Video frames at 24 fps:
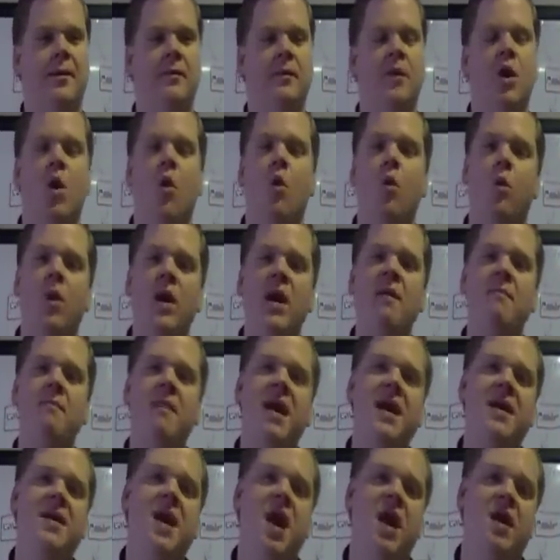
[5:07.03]
we
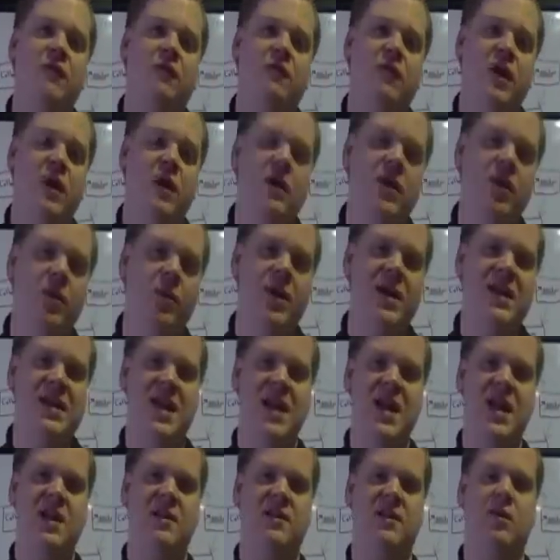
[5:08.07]
may not feel that we did
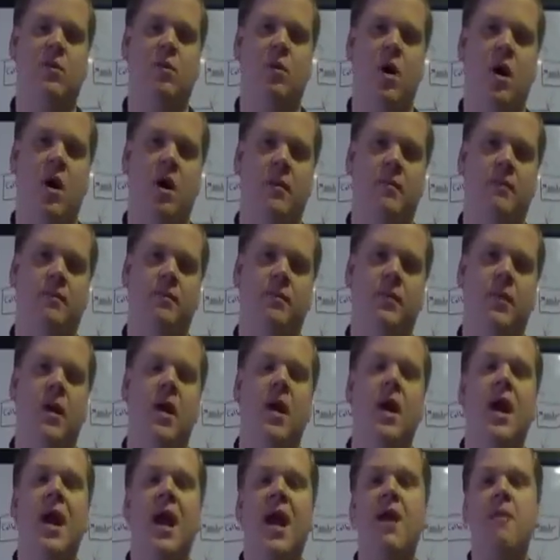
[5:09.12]
anything wrong.
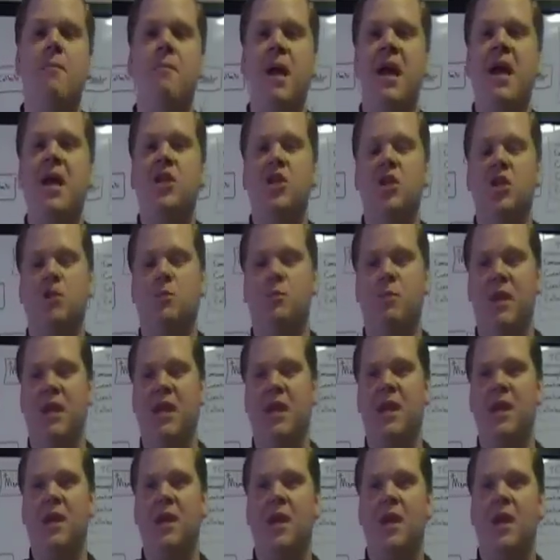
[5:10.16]
It may just
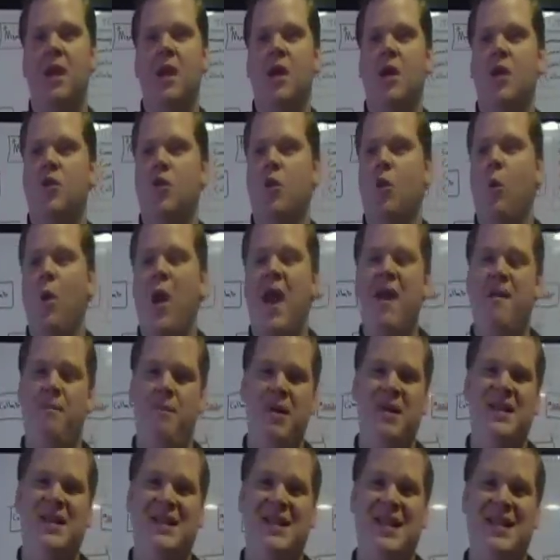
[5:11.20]
be the way
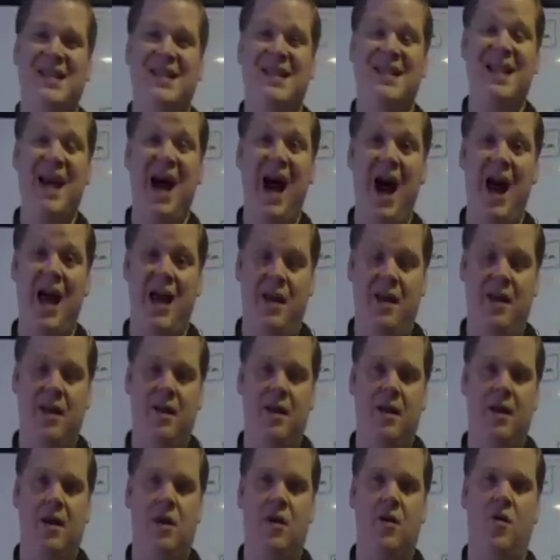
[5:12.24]
business is done
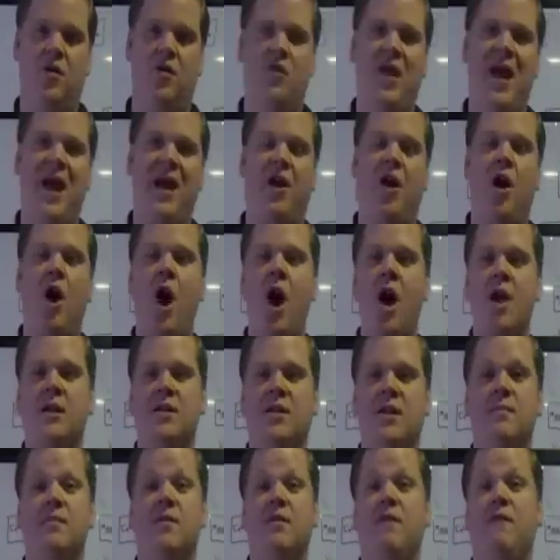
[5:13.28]
that caused
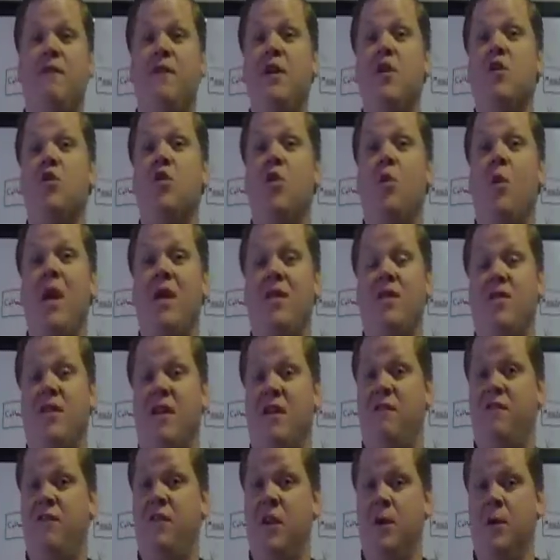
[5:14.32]
them to feel the way that they
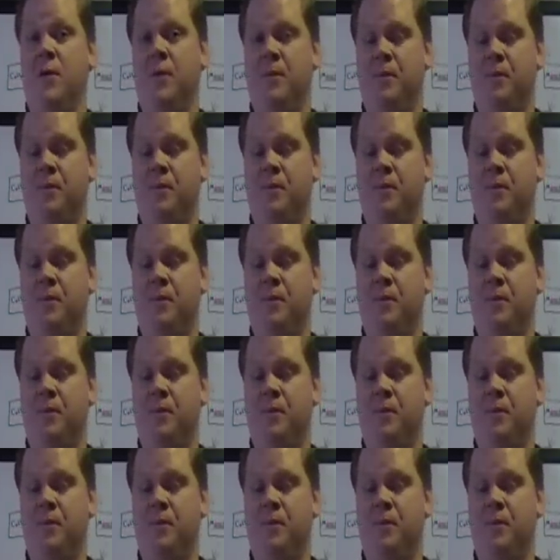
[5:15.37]
feel.